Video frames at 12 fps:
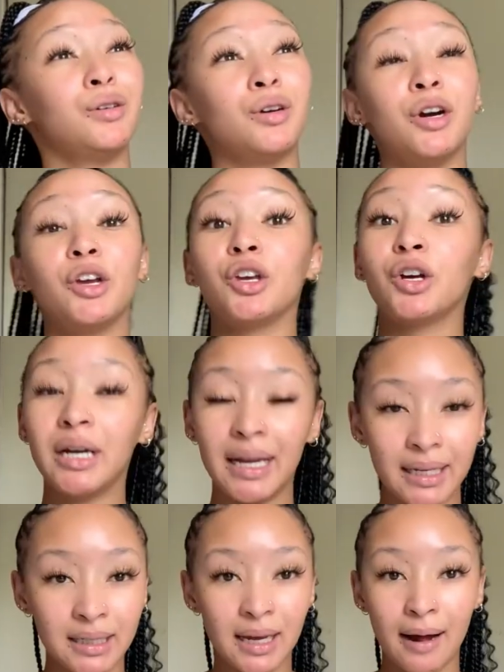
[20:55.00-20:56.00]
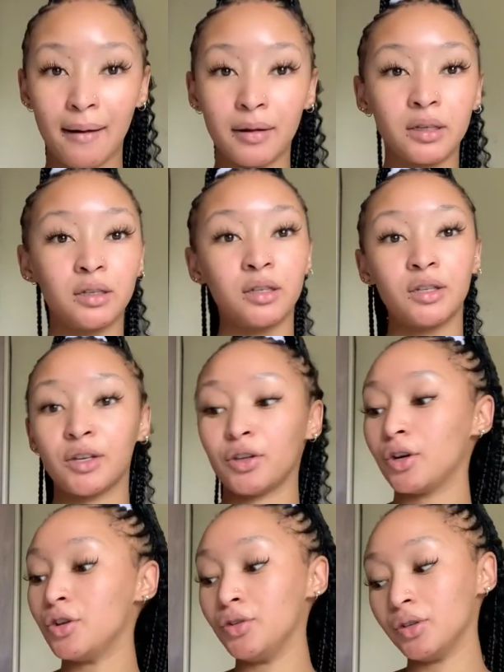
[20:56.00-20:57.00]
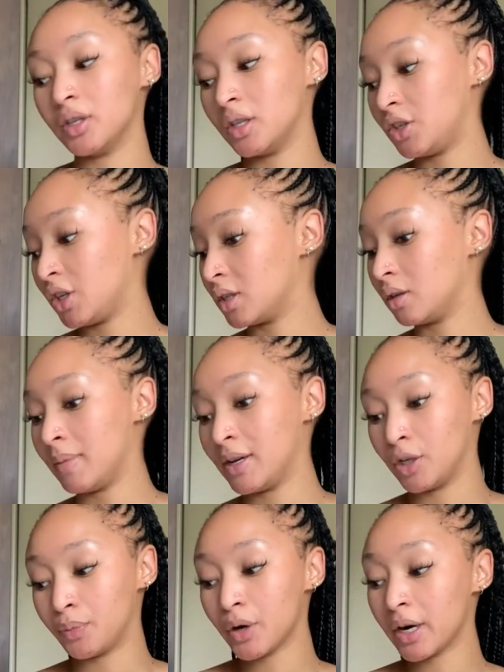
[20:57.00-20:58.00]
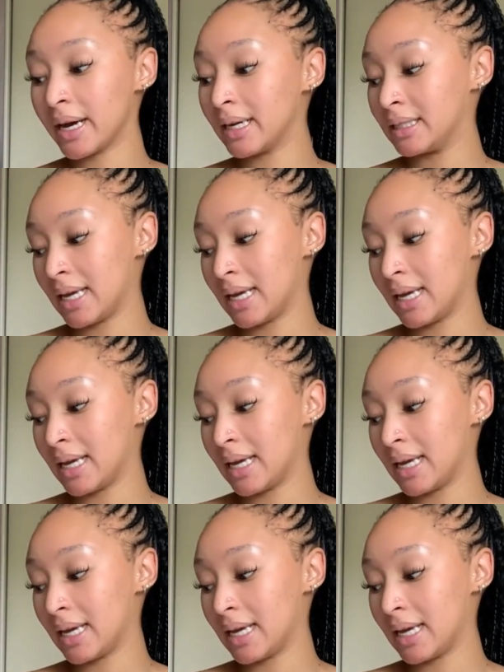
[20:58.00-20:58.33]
a year later, since I started using the Gentle Magic products,